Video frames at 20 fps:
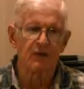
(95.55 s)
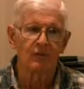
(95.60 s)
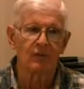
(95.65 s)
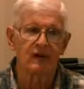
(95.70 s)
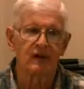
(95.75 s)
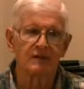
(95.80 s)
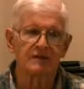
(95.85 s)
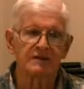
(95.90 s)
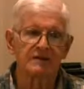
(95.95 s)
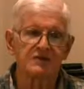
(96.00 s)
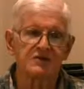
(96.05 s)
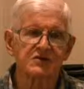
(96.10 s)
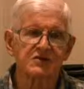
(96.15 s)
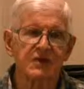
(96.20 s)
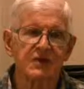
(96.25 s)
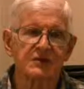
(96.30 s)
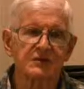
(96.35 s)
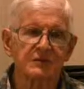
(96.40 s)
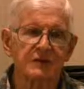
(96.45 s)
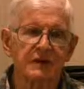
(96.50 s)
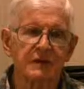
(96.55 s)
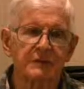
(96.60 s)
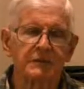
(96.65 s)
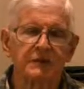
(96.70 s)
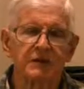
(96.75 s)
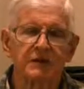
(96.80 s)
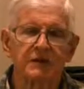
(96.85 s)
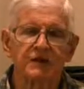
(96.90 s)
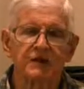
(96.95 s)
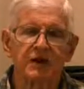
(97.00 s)
Well, these young
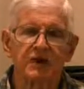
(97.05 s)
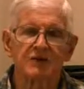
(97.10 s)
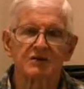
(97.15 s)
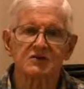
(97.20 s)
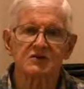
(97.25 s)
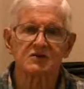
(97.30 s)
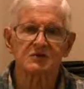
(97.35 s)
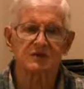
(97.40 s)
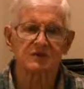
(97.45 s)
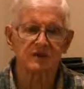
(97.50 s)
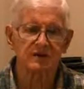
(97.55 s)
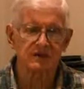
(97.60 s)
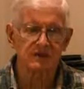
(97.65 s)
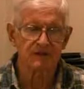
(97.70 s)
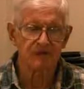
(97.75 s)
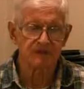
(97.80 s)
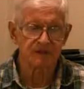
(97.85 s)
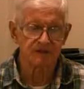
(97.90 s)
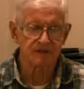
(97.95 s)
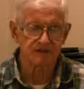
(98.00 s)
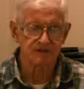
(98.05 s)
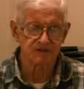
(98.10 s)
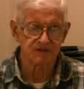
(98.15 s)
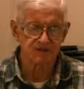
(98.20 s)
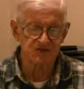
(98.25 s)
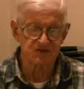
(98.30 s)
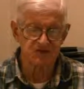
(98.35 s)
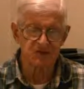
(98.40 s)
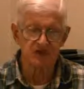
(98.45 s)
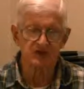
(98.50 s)
people could also be
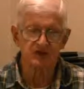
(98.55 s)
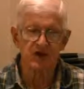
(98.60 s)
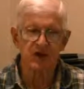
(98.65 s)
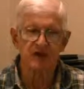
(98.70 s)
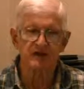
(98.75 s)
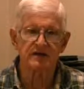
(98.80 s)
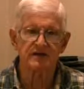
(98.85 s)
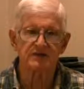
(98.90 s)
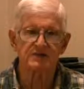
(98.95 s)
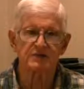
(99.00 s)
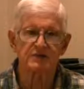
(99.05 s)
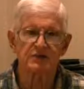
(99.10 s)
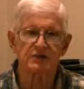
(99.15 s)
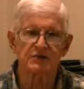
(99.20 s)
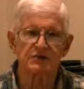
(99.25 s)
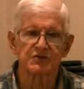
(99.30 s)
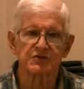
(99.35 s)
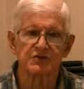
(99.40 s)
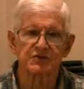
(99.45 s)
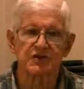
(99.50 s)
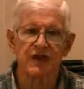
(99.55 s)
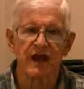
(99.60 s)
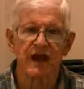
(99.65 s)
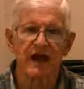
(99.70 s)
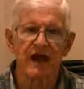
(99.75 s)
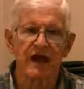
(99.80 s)
Chinese soldiers.